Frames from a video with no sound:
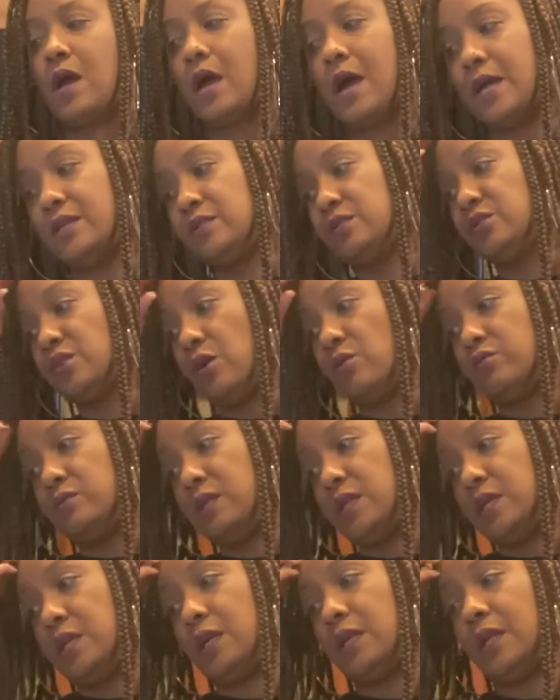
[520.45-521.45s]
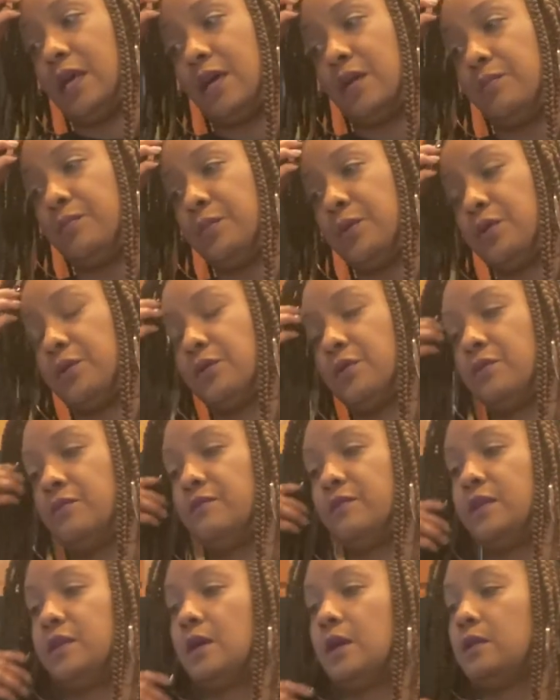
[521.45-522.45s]
I don't need a lot of pure
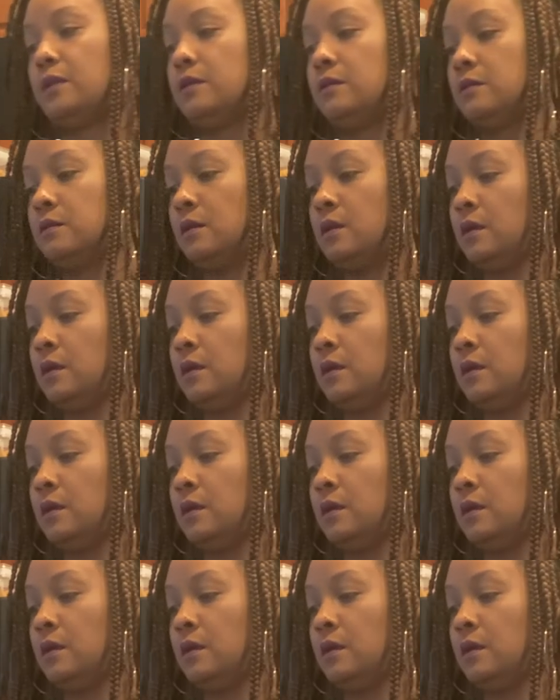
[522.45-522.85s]
vanilla.